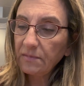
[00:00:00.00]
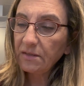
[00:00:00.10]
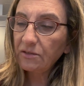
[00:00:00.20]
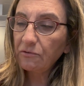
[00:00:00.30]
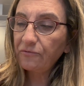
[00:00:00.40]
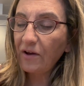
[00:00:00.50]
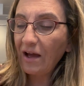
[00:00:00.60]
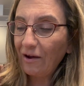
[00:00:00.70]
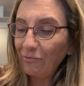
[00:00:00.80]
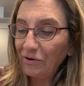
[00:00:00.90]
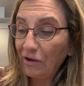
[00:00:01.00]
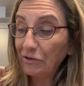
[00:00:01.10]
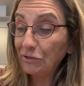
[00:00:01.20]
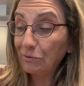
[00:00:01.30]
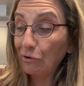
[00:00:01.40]
So far, we're
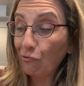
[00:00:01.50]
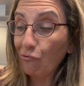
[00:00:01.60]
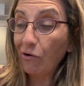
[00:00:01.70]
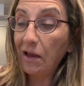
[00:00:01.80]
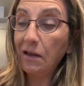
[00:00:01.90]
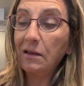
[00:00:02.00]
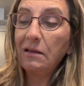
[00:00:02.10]
not doing great.